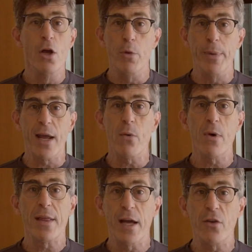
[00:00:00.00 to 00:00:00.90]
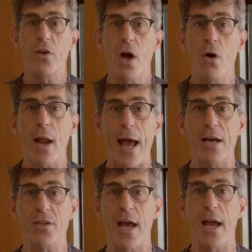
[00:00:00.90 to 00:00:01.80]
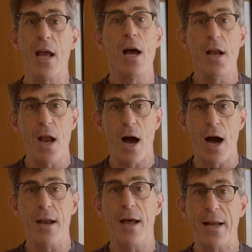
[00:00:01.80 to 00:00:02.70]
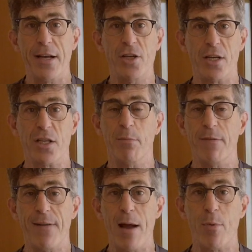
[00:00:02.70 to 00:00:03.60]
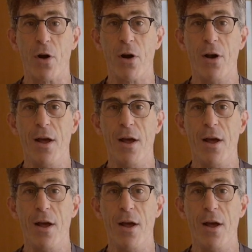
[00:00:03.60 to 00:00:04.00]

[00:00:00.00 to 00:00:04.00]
To begin with, it's known as a non-digestible fiber.